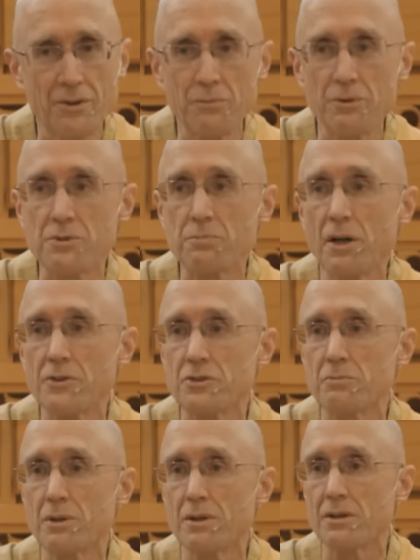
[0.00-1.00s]
The
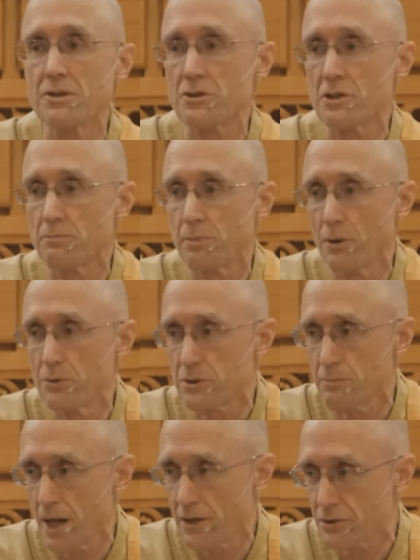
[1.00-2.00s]
responsibilities of the
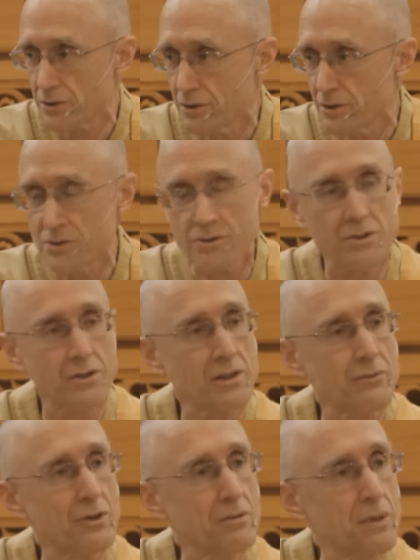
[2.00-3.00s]
postmaster is to
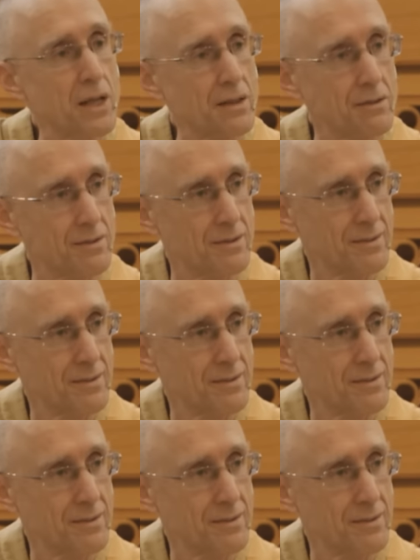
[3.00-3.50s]
deliver the mail.